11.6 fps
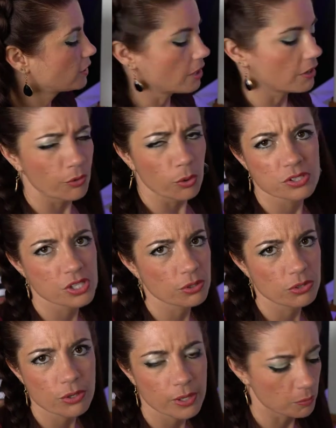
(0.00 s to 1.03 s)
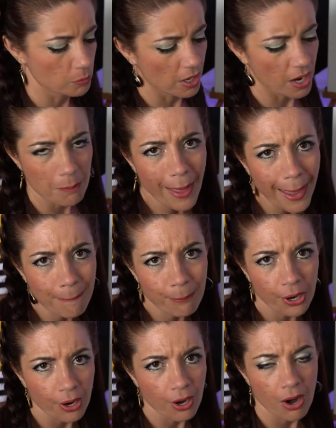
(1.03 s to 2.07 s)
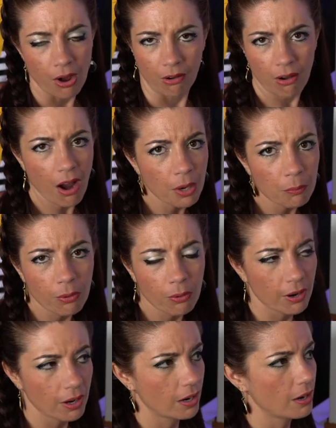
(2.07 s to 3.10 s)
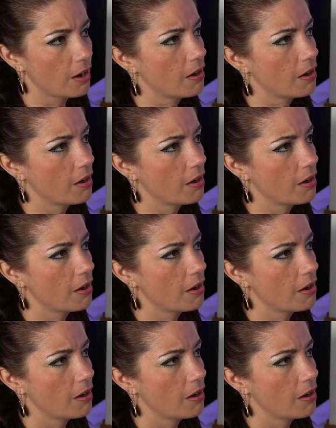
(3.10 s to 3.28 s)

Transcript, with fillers: of course, though, you can work on paper, on cardboard,